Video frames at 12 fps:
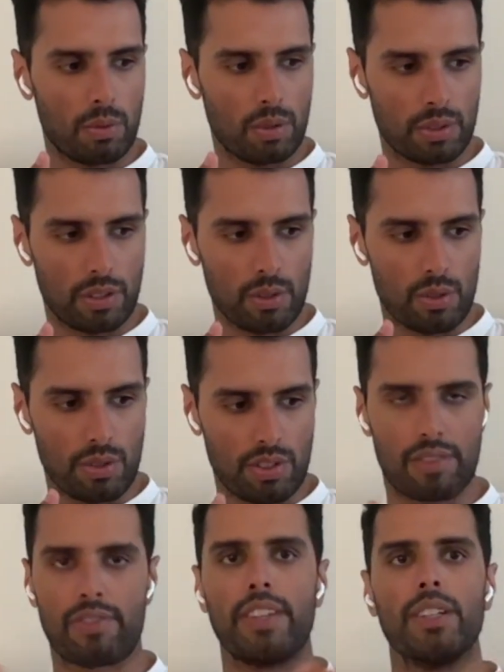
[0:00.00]
will
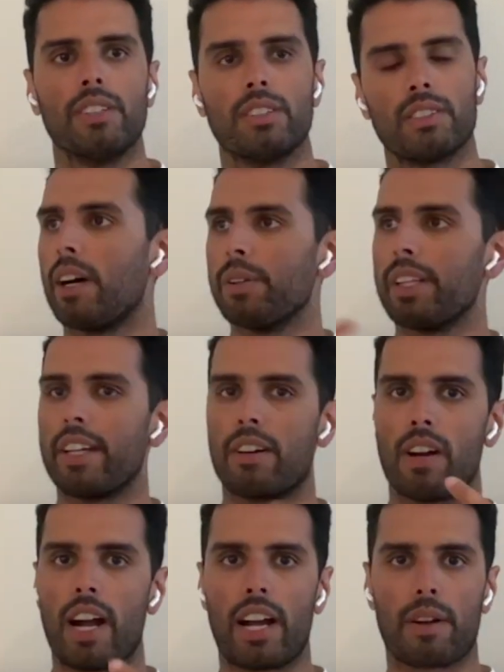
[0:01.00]
users feel, how they
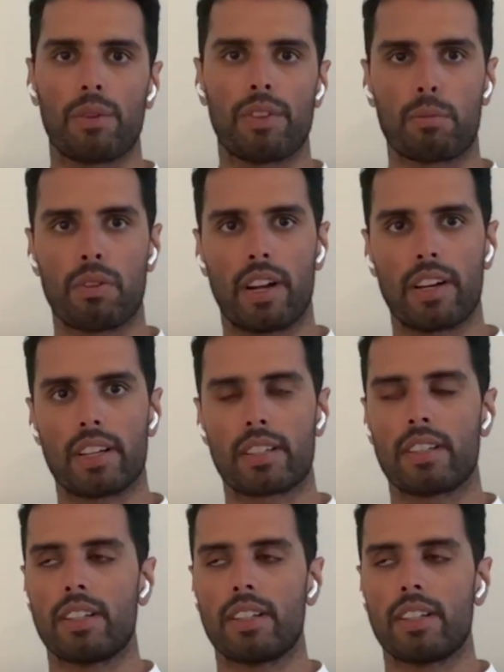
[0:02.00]
interact with the product.